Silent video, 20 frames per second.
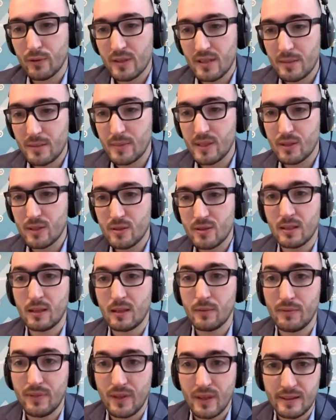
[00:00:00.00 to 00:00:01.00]
for the ECB to
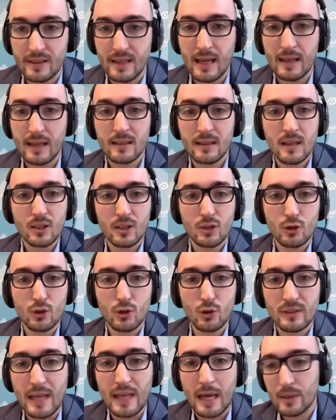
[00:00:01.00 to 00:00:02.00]
circumvent that, to
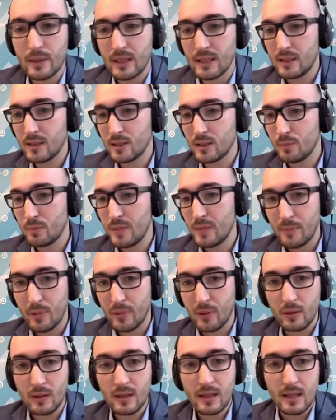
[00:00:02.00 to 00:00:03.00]
go directly to
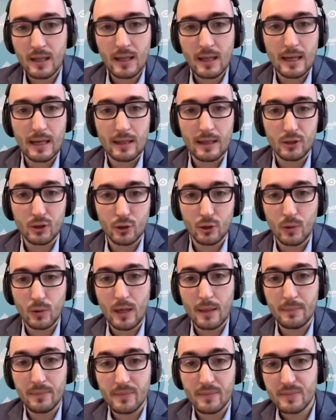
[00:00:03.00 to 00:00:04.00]
people? And, you
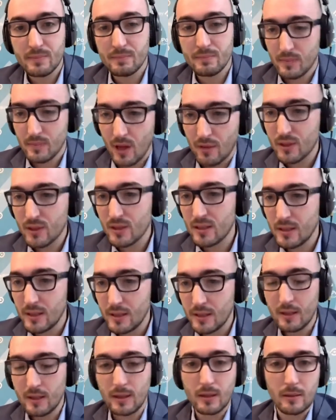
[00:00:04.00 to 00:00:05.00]
know, I'm
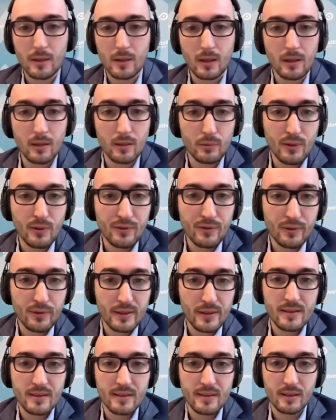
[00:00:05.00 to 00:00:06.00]
obviously
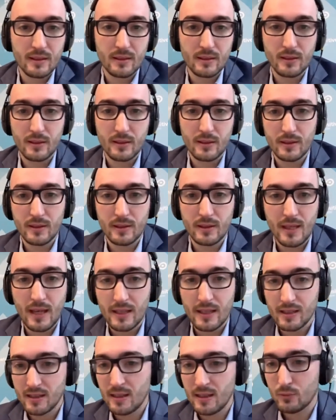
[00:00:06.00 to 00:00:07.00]
referencing the
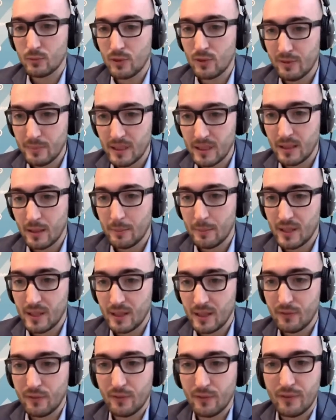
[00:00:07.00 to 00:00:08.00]
idea that we have been
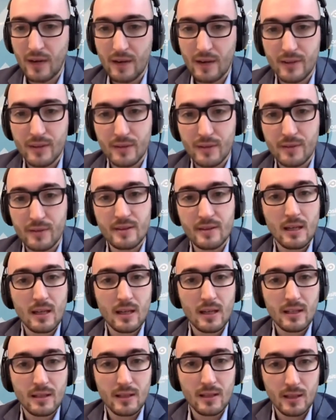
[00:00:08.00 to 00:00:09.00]
campaigning for 5 years,
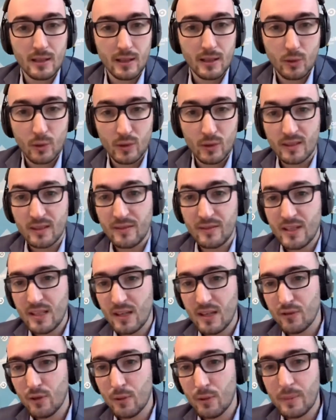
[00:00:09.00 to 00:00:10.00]
the quantitative
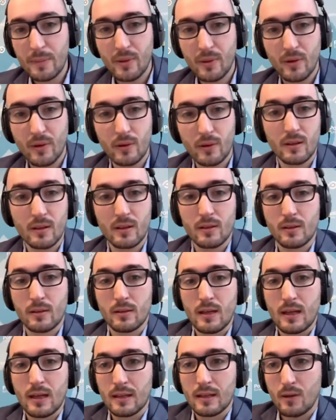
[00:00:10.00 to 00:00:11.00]
easing for people
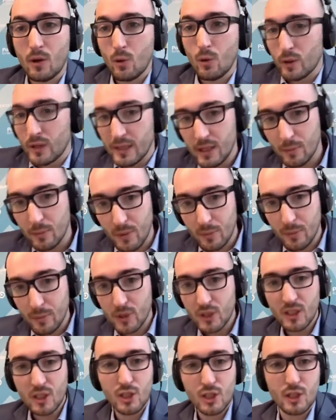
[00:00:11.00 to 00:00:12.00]
or helicopter
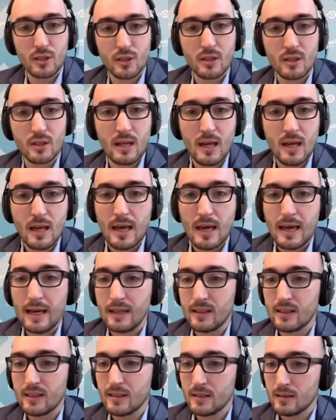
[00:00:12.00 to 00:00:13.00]
money nation.
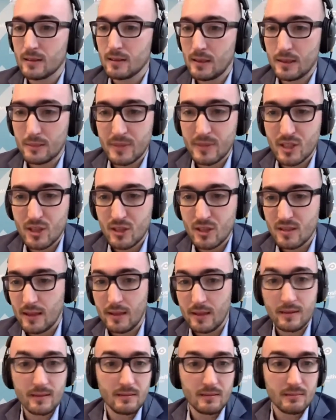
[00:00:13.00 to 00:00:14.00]
And let me just
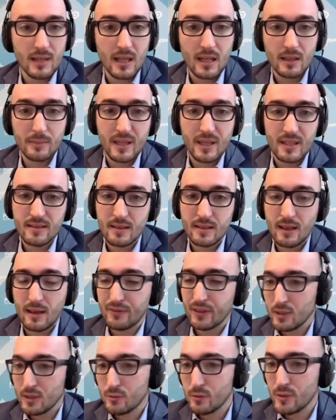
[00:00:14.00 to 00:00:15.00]
end by saying, I
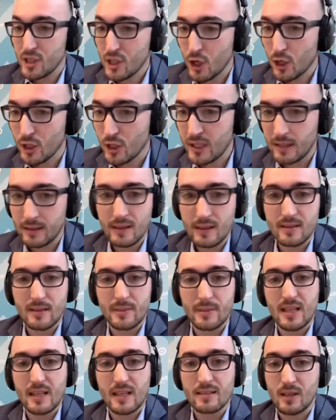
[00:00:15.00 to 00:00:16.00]
think it's really shocking that
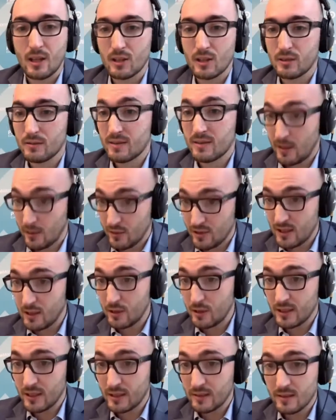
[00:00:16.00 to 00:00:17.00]
ECB does not
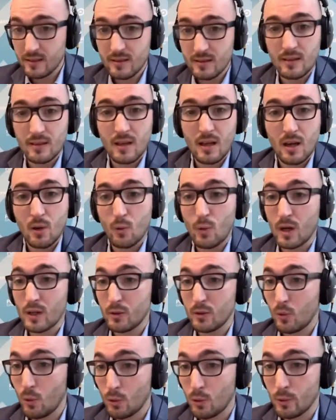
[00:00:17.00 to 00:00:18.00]
seriously look at this,
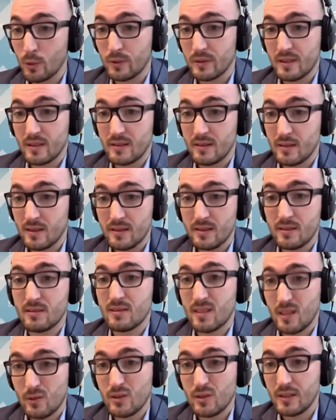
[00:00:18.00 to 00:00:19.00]
while the whole world is
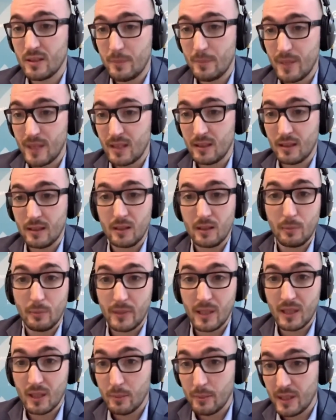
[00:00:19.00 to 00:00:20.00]
seriously debating
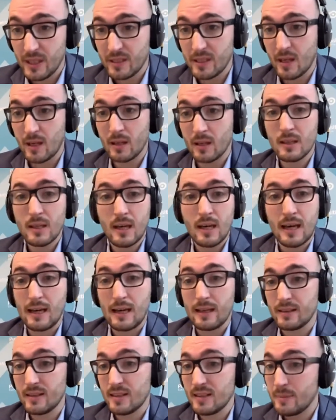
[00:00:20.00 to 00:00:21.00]
in the media,
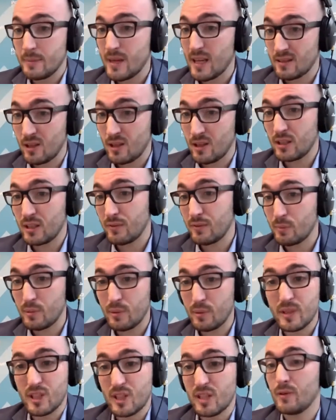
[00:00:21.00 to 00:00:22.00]
and the ECB has not even
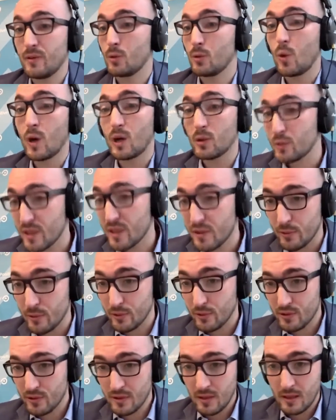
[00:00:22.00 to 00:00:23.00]
published even one
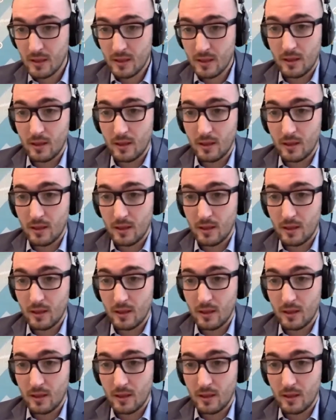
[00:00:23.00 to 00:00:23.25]
research